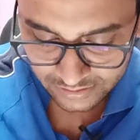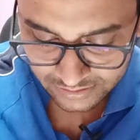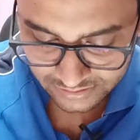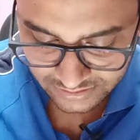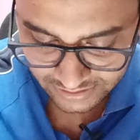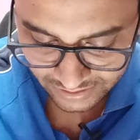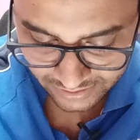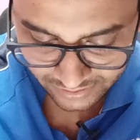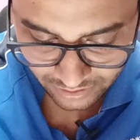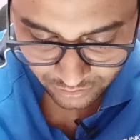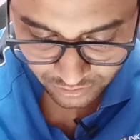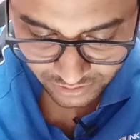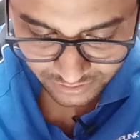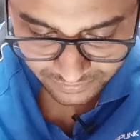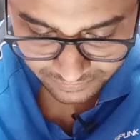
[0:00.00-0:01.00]
check it
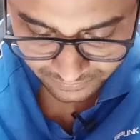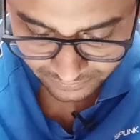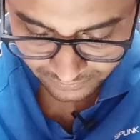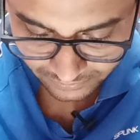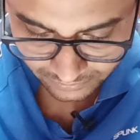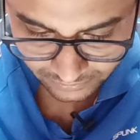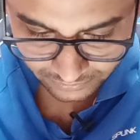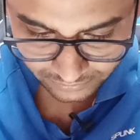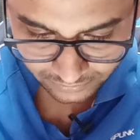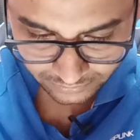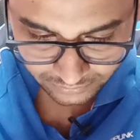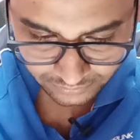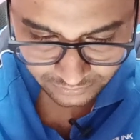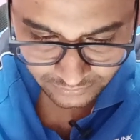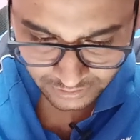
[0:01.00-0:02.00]
out.
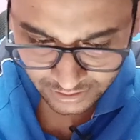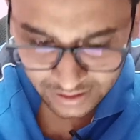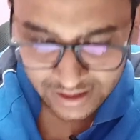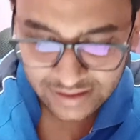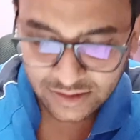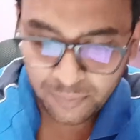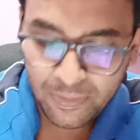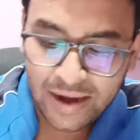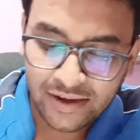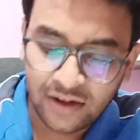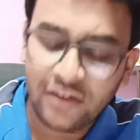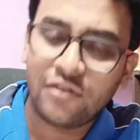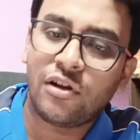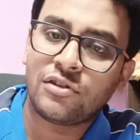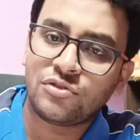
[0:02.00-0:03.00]
And the
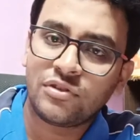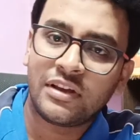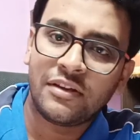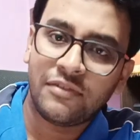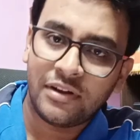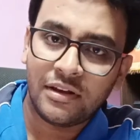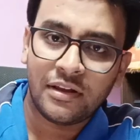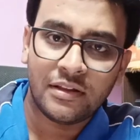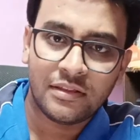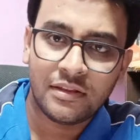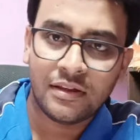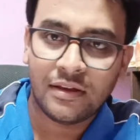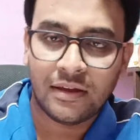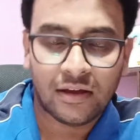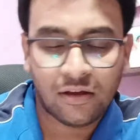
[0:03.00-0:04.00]
pattern is also given
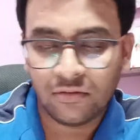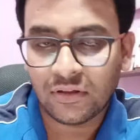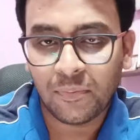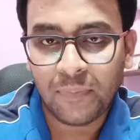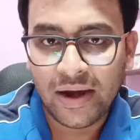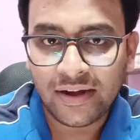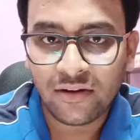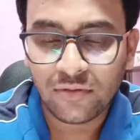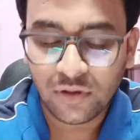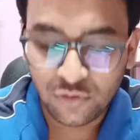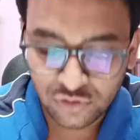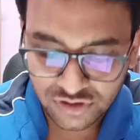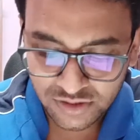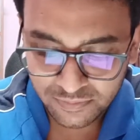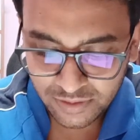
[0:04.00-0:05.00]
in the pattern of the
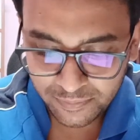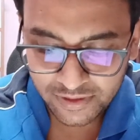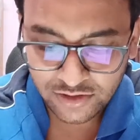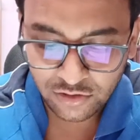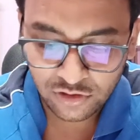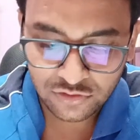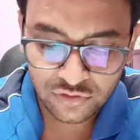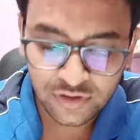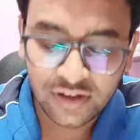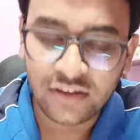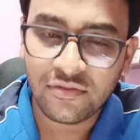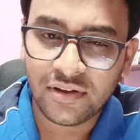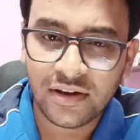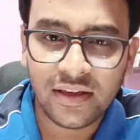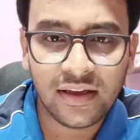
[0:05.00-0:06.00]
question paper is also
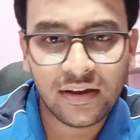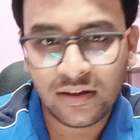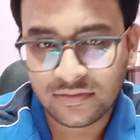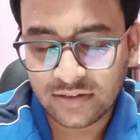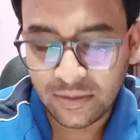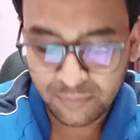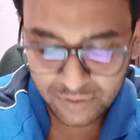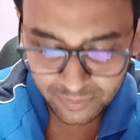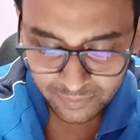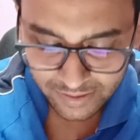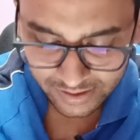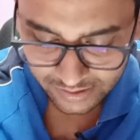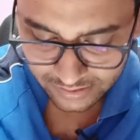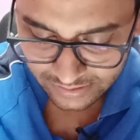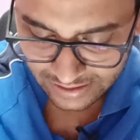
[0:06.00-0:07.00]
given here, a sample
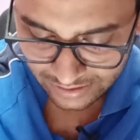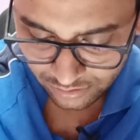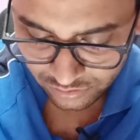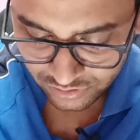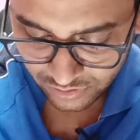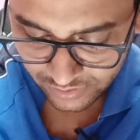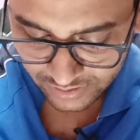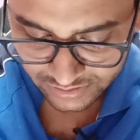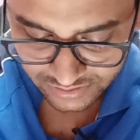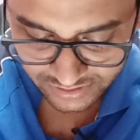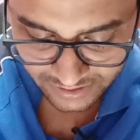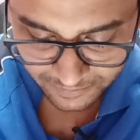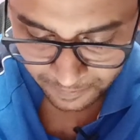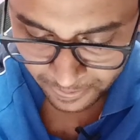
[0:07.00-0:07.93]
pattern that also you can check.